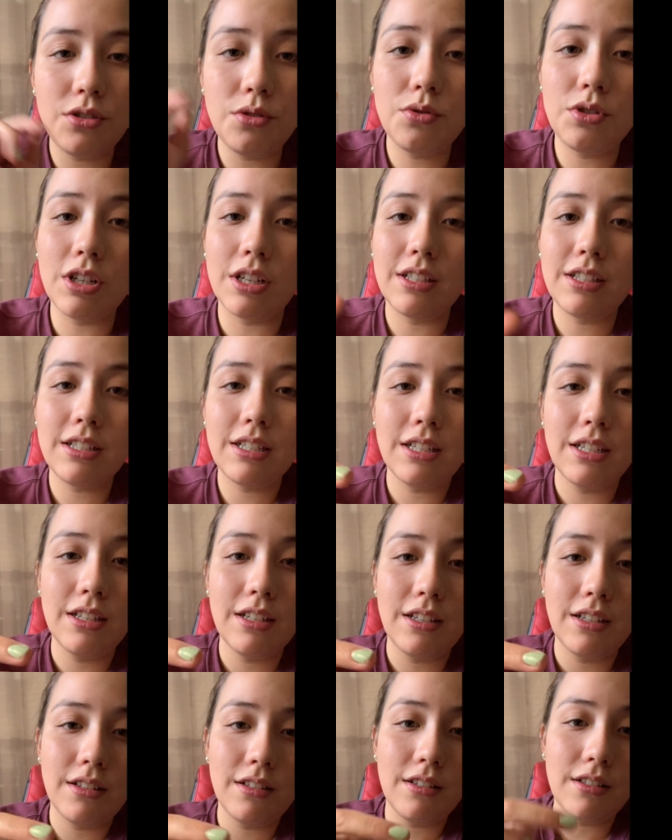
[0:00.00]
you just
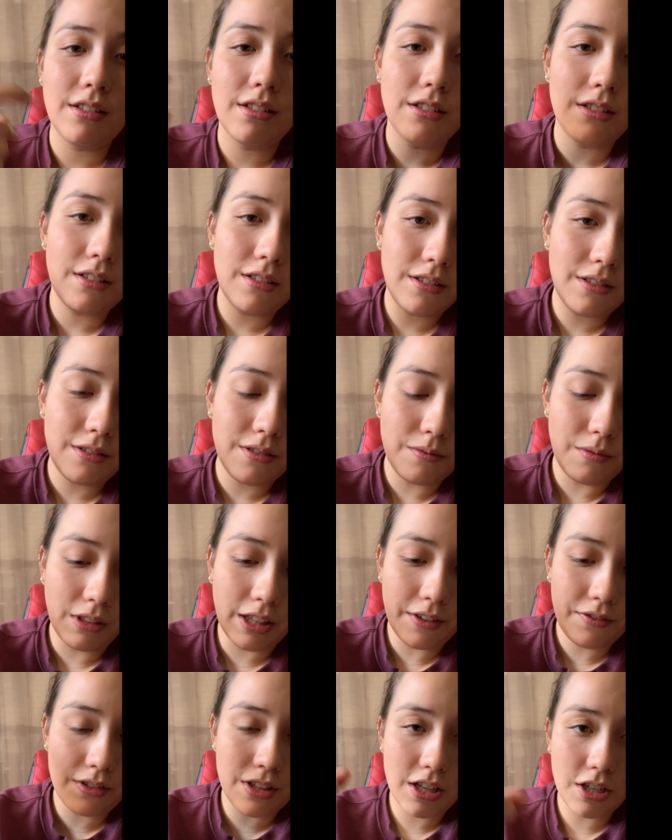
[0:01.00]

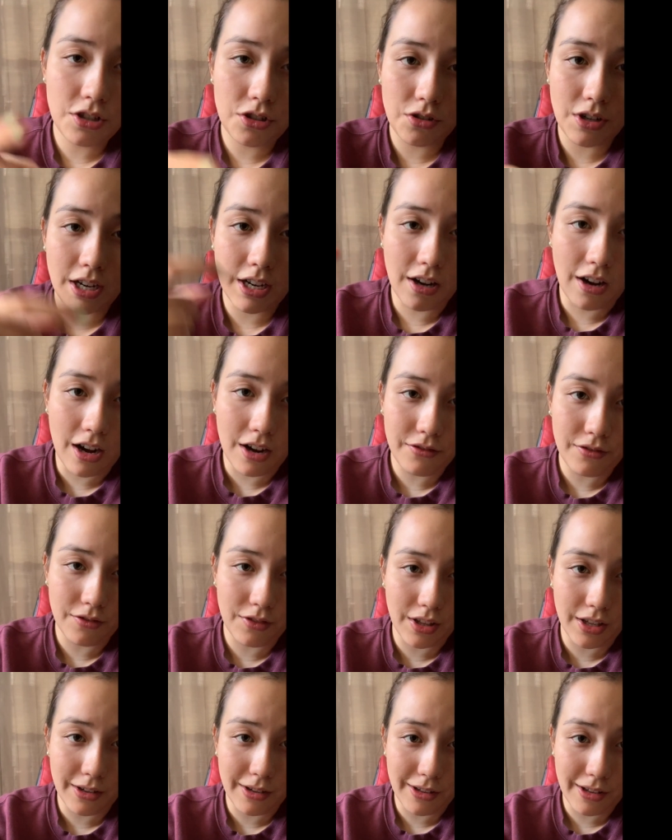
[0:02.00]
lift the string off of
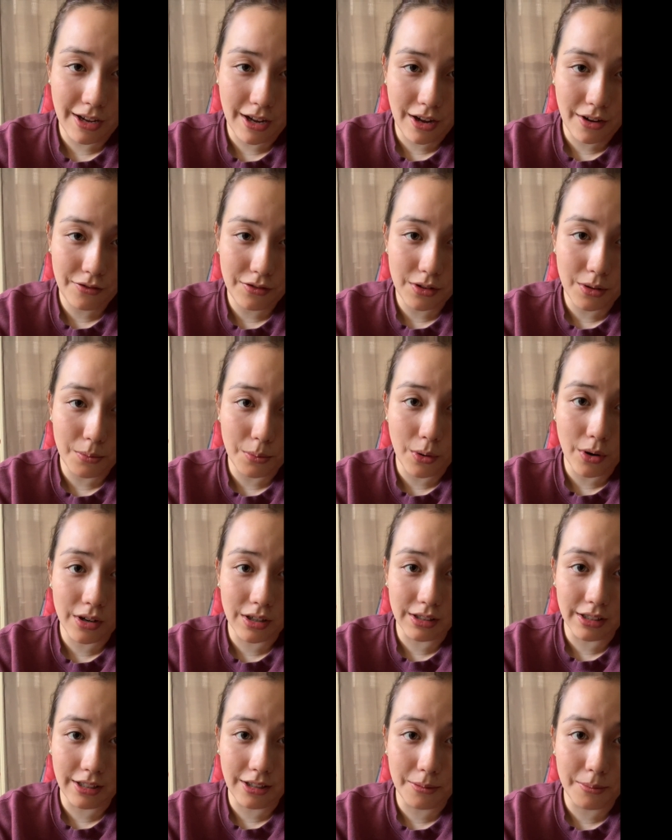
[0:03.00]
the board
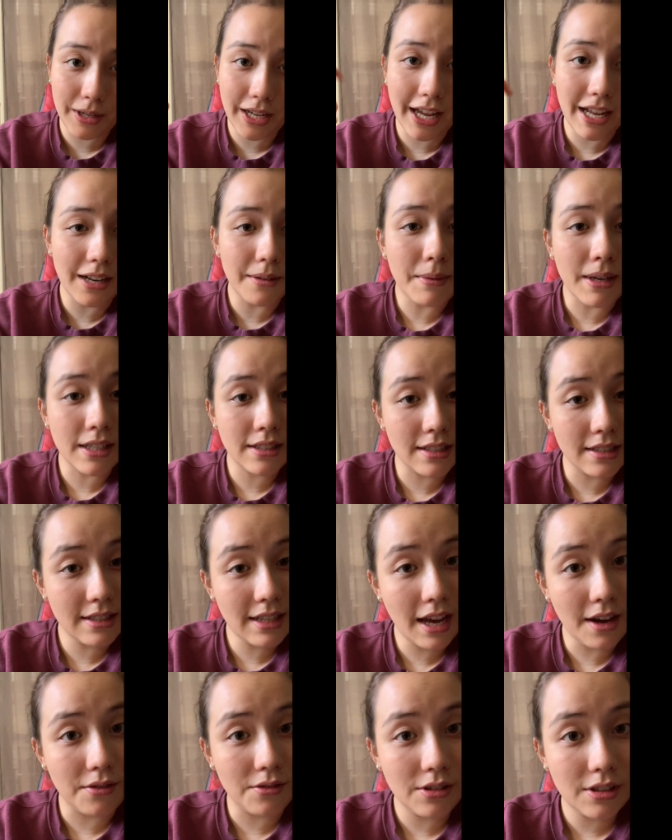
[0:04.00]
a little bit and it makes a
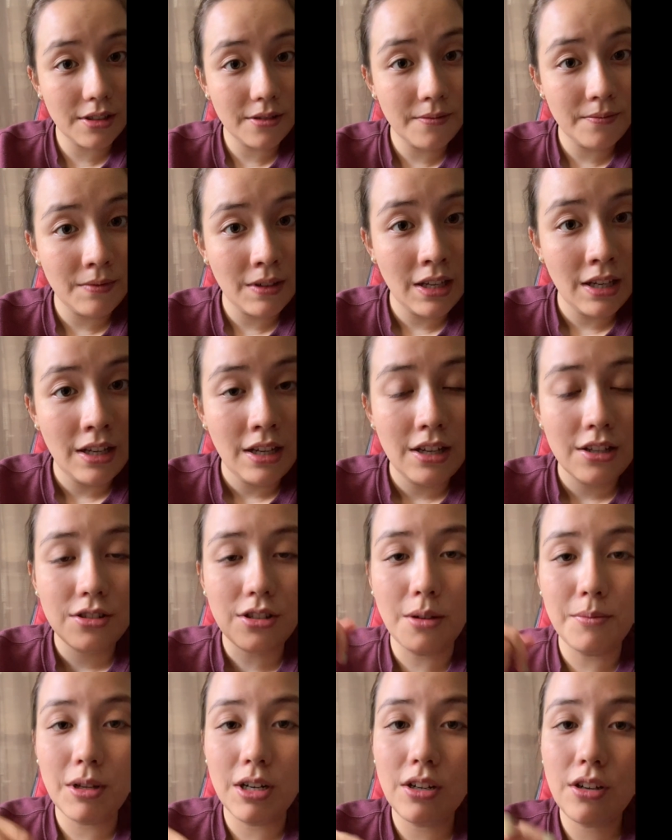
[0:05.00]
sound. So
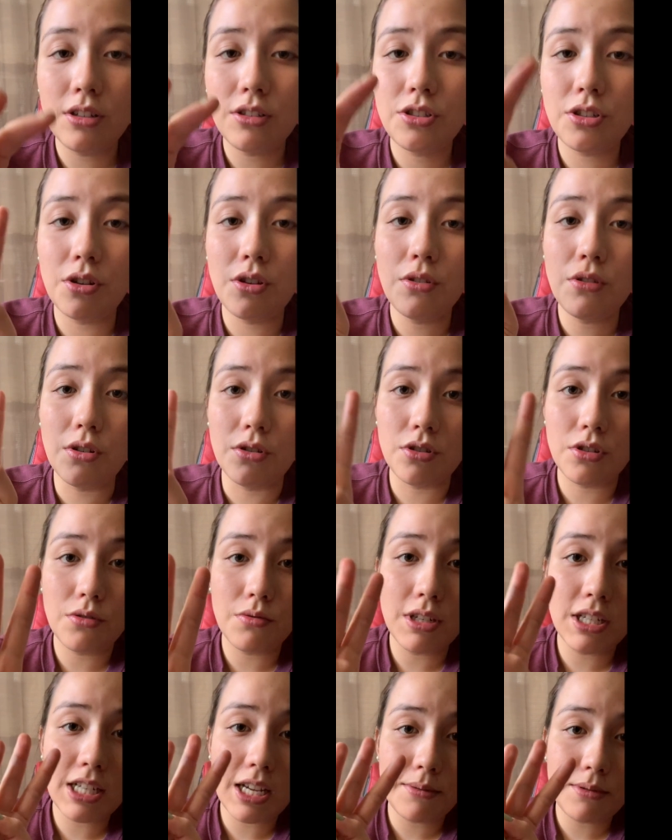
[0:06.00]
I'm going to show you those
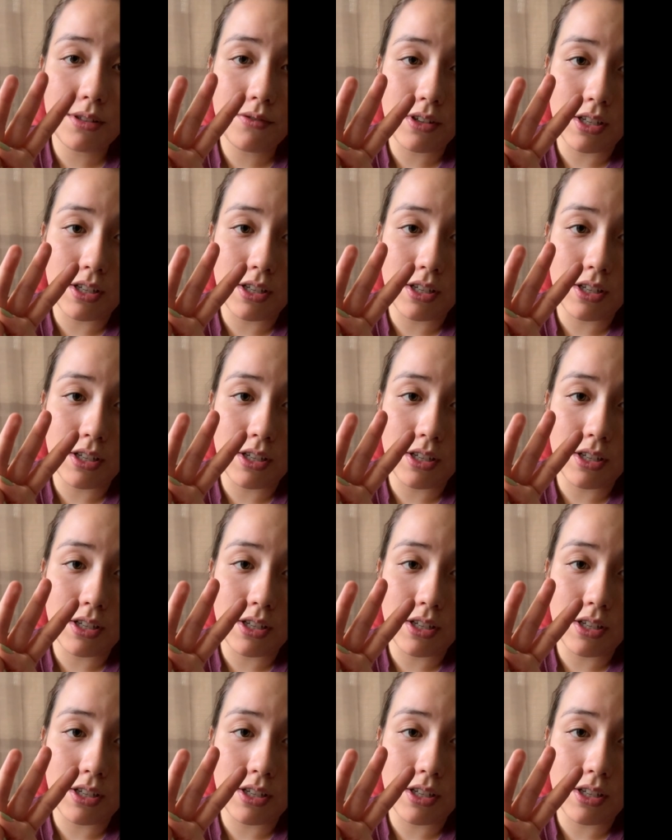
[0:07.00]
3 types of